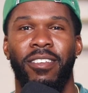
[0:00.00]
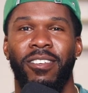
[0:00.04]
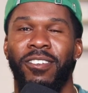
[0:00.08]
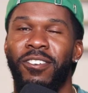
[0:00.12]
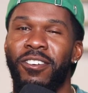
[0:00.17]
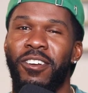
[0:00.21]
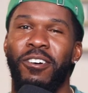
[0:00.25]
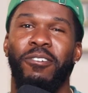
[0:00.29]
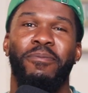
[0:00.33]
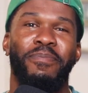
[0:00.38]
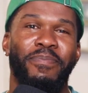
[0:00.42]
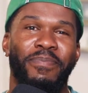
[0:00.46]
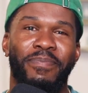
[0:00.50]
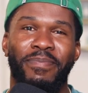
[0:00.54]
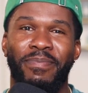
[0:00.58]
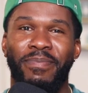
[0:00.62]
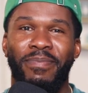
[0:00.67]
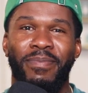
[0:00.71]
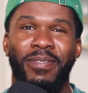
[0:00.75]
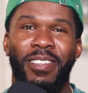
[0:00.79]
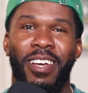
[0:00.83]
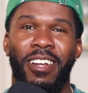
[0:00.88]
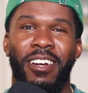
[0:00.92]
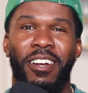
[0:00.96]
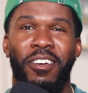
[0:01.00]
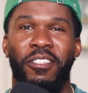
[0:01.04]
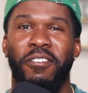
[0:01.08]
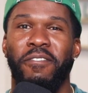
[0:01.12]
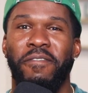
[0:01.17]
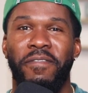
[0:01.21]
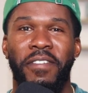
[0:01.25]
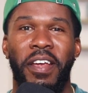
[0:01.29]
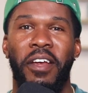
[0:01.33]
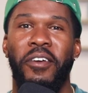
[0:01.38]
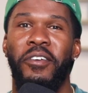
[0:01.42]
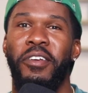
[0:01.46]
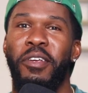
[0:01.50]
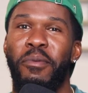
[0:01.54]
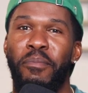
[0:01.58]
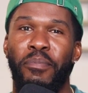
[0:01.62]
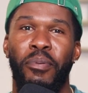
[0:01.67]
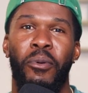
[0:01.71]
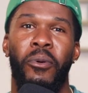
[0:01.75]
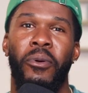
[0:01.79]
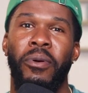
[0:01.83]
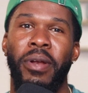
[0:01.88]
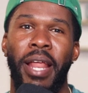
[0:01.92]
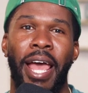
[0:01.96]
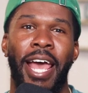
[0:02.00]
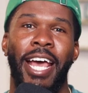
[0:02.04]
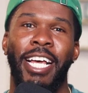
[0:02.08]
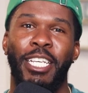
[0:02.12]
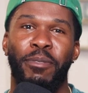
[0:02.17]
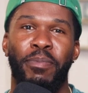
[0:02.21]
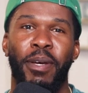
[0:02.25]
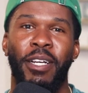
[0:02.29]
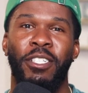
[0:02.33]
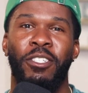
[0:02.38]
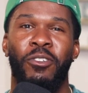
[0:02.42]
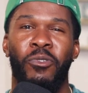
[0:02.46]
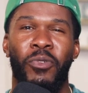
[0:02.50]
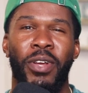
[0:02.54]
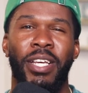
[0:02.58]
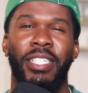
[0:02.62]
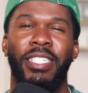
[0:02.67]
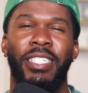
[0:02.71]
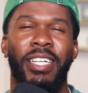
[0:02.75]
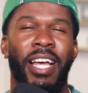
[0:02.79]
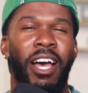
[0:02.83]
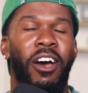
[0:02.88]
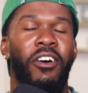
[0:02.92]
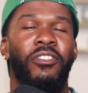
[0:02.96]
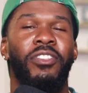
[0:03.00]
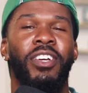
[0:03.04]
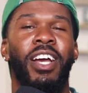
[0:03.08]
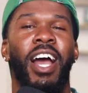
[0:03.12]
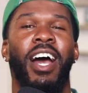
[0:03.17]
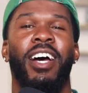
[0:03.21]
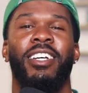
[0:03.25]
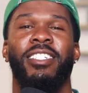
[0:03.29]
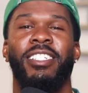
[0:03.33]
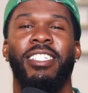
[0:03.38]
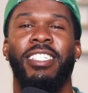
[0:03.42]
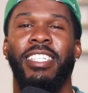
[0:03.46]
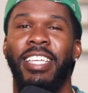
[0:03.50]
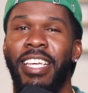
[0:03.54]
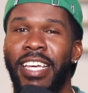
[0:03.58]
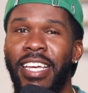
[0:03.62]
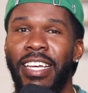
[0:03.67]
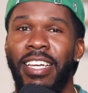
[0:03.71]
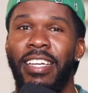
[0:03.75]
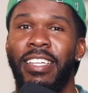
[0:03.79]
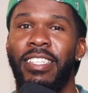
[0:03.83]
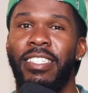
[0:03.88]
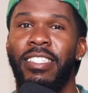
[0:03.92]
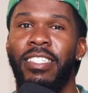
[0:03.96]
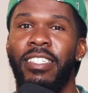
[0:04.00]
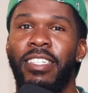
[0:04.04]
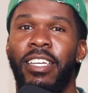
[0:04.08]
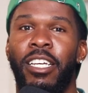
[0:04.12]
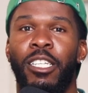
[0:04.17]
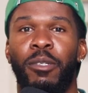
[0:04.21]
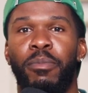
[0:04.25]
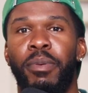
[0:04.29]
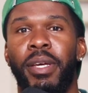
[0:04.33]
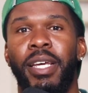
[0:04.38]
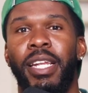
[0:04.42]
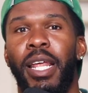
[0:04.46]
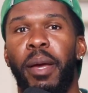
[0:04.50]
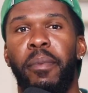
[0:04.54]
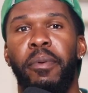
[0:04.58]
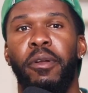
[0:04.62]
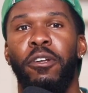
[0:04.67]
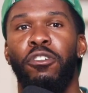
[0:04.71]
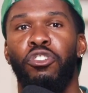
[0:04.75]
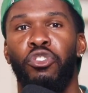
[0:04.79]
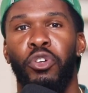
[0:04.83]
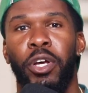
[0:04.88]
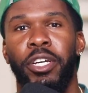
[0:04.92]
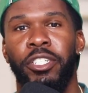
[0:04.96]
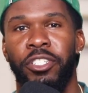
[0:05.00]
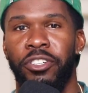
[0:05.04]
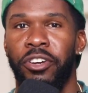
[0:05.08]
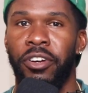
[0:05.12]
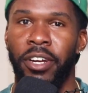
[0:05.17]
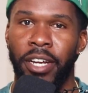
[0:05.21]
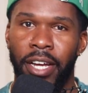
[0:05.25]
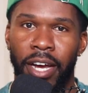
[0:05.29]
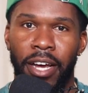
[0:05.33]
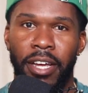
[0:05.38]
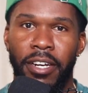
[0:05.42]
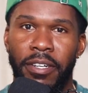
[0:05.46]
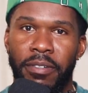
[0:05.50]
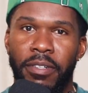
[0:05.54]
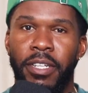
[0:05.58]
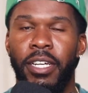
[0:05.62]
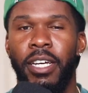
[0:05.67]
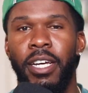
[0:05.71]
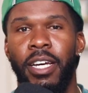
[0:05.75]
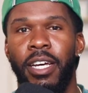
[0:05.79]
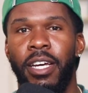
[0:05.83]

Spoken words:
you know, another very important aspect to raising health conscious kids is being able to trust your gut.